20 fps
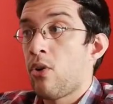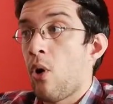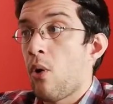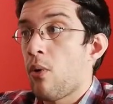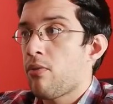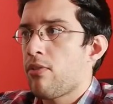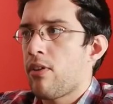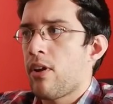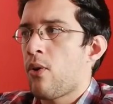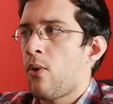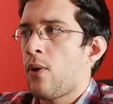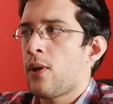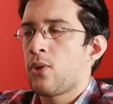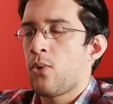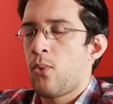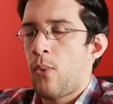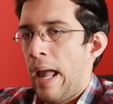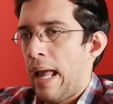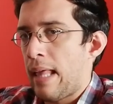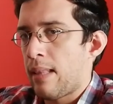know if they're going
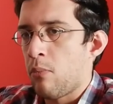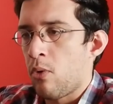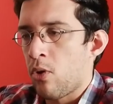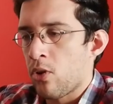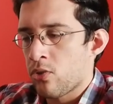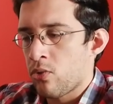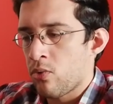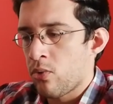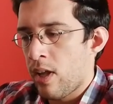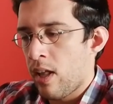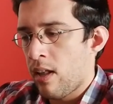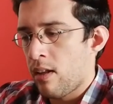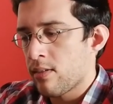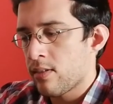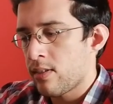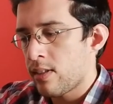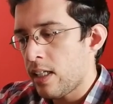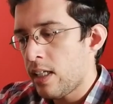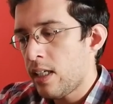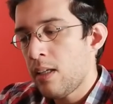to add more to the
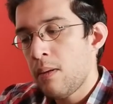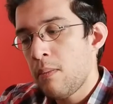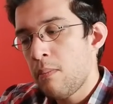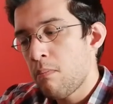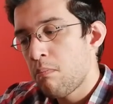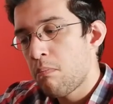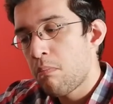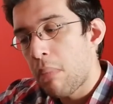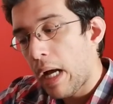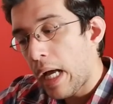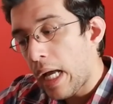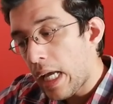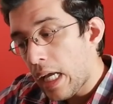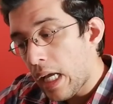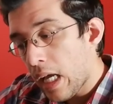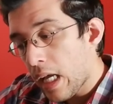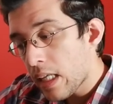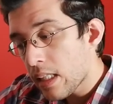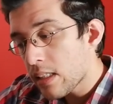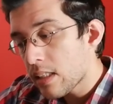DLC,
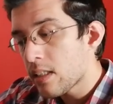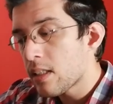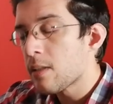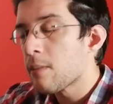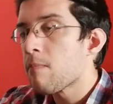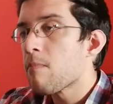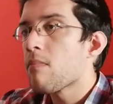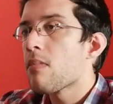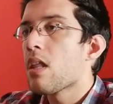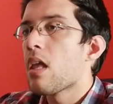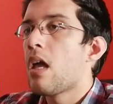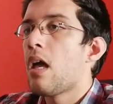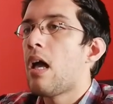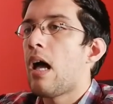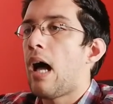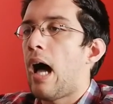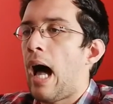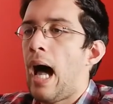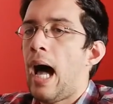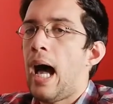but
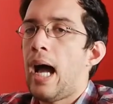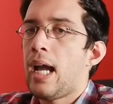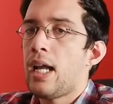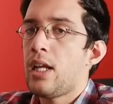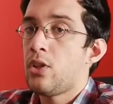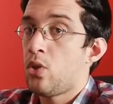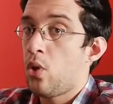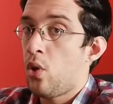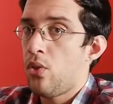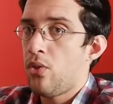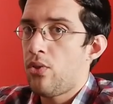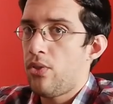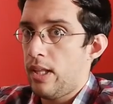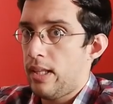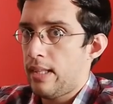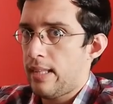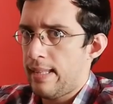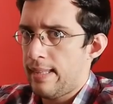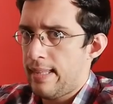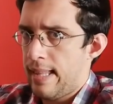I don't
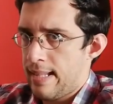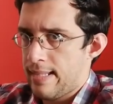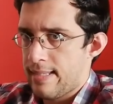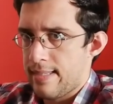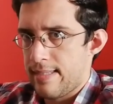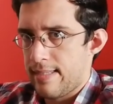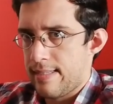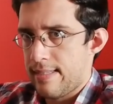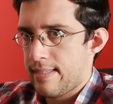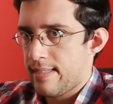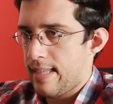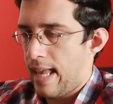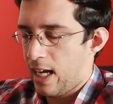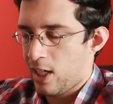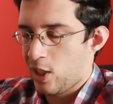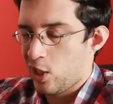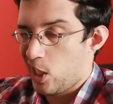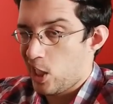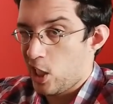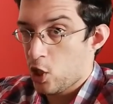think that that's
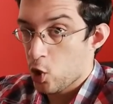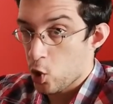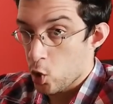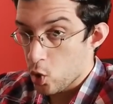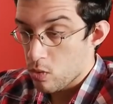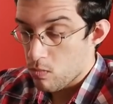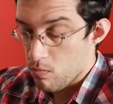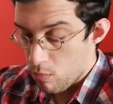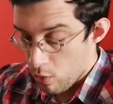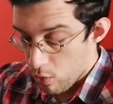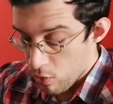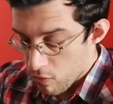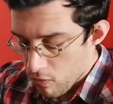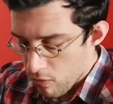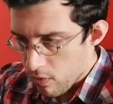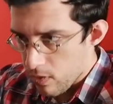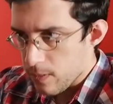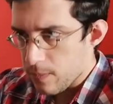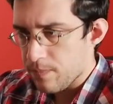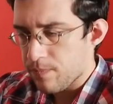actually a good
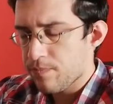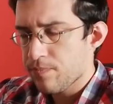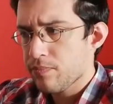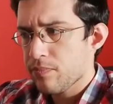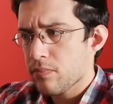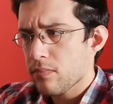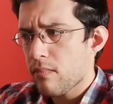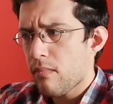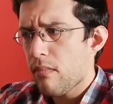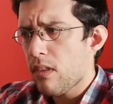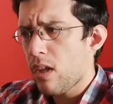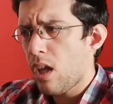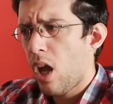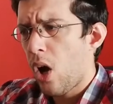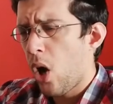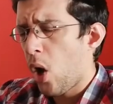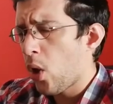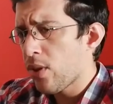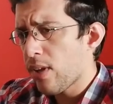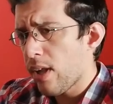move
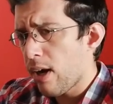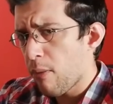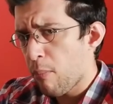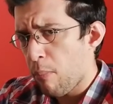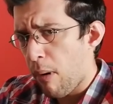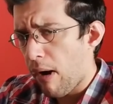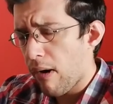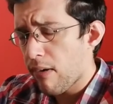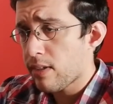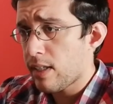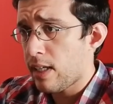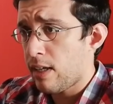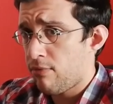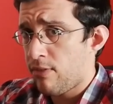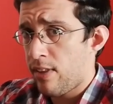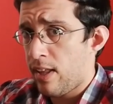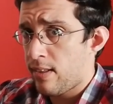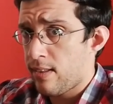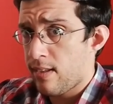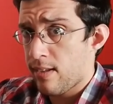on their part if
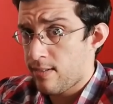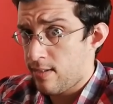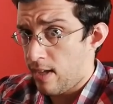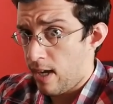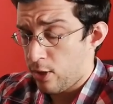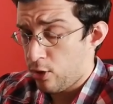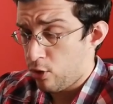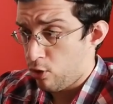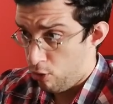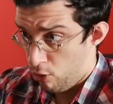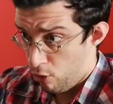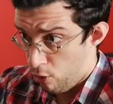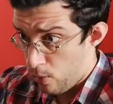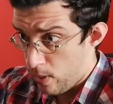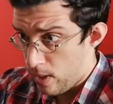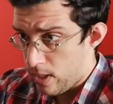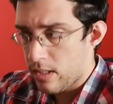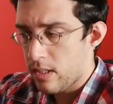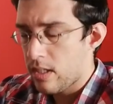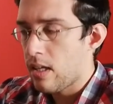they decide to do
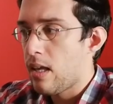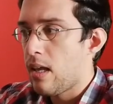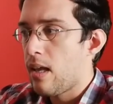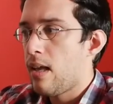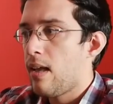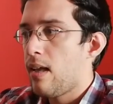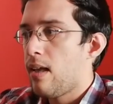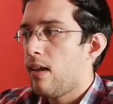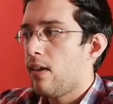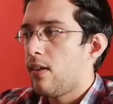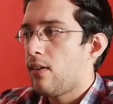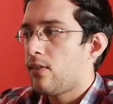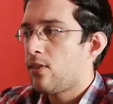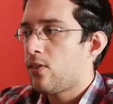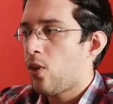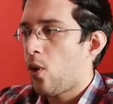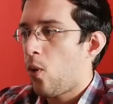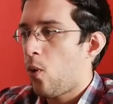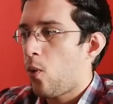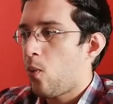it.
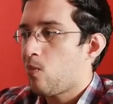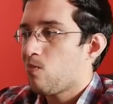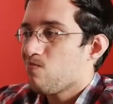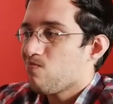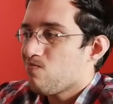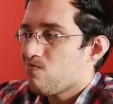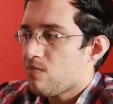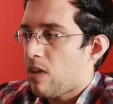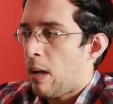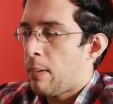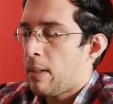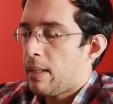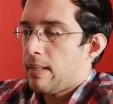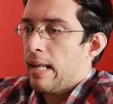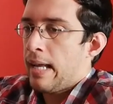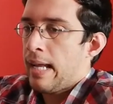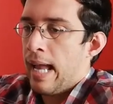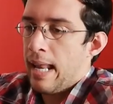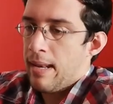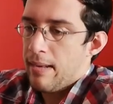So, I mean,
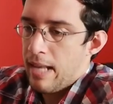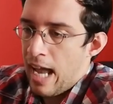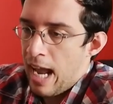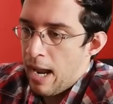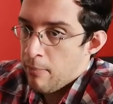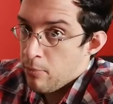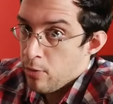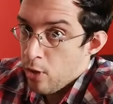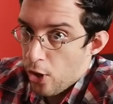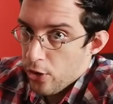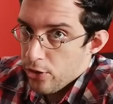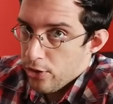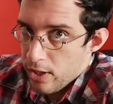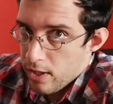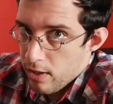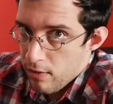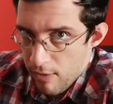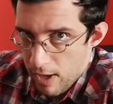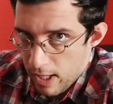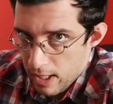again, I'm not the
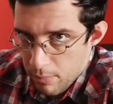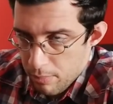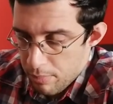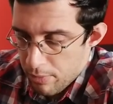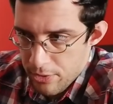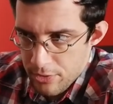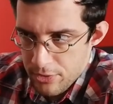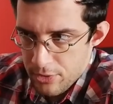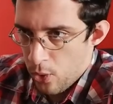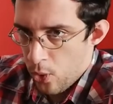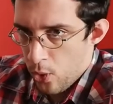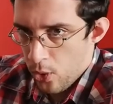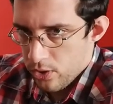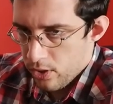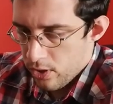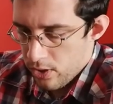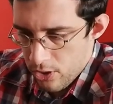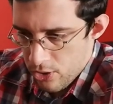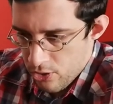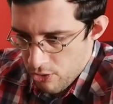developers or the
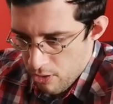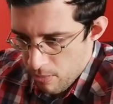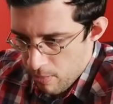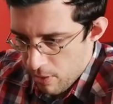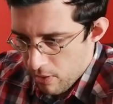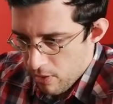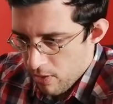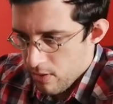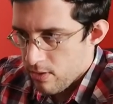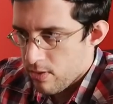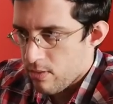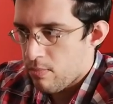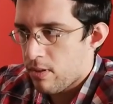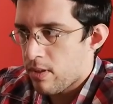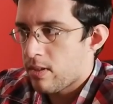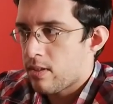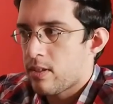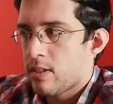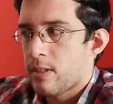distributors, but